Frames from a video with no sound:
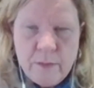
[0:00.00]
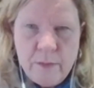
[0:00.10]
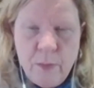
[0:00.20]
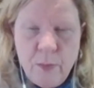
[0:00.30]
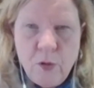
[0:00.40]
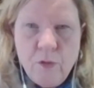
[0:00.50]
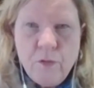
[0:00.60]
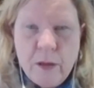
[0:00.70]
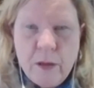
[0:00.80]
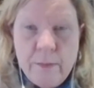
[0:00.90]
people who've
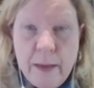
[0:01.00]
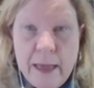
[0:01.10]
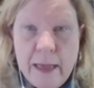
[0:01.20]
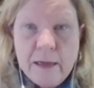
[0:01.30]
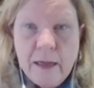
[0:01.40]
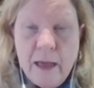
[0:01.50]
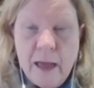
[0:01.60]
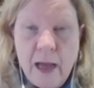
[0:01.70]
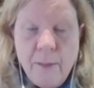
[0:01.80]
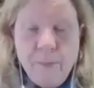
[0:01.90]
really made
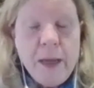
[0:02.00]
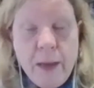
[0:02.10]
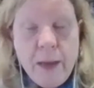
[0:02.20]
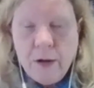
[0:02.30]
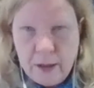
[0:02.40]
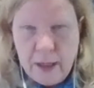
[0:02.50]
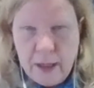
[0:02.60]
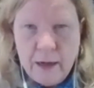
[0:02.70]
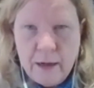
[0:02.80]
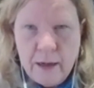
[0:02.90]
a big bet on
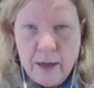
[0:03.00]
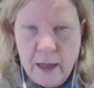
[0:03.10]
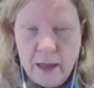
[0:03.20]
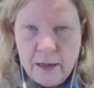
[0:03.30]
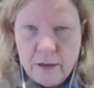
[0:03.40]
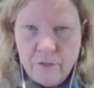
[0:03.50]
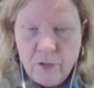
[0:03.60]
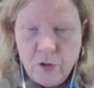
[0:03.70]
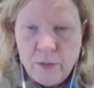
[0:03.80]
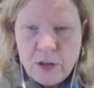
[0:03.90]
Canada and
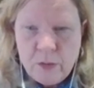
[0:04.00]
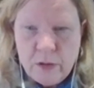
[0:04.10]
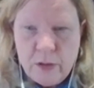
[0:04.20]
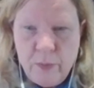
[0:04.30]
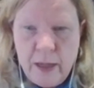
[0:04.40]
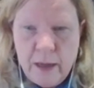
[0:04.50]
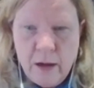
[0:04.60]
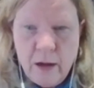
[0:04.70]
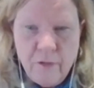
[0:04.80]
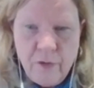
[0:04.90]
for whom it's really paying
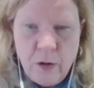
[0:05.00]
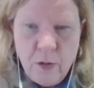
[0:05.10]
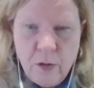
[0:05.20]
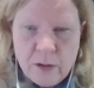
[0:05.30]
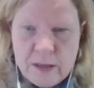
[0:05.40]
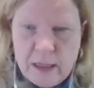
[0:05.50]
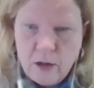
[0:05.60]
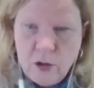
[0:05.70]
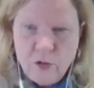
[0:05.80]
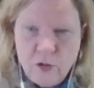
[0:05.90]
off. Alors, ça
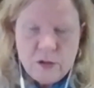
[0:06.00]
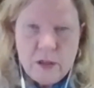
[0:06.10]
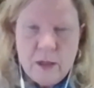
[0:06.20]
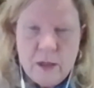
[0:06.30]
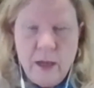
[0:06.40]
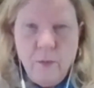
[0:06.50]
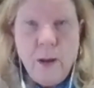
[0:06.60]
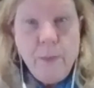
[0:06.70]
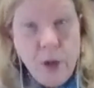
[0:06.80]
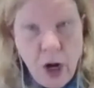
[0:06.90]
conclut notre
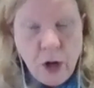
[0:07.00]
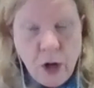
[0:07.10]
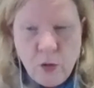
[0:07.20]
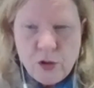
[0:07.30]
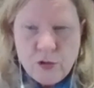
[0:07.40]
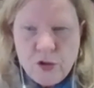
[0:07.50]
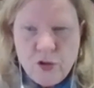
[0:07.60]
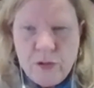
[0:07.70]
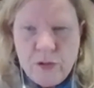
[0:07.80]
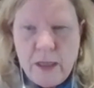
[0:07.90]
webinaire
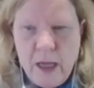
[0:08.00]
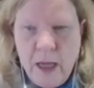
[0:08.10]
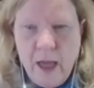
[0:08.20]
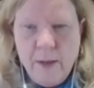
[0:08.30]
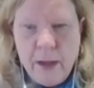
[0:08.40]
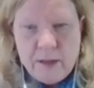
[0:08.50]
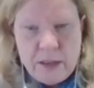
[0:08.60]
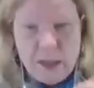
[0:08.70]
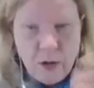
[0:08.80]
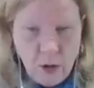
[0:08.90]
aujourd'hui.
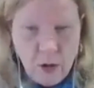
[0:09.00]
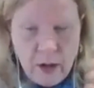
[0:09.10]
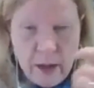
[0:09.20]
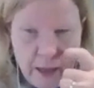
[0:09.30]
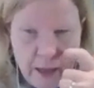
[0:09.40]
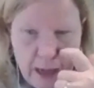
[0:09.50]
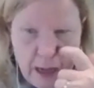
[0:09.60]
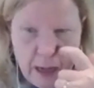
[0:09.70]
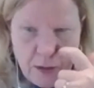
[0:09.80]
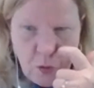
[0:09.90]
Merci encore
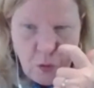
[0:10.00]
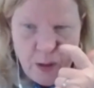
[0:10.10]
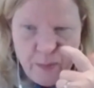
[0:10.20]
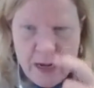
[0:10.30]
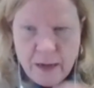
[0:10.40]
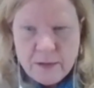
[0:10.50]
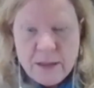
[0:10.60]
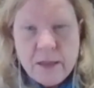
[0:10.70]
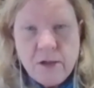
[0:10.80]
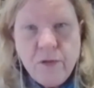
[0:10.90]
à nos éminents
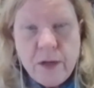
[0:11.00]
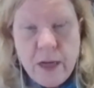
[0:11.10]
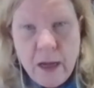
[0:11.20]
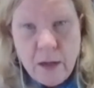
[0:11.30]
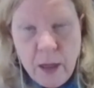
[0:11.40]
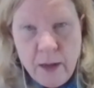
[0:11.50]
intervenants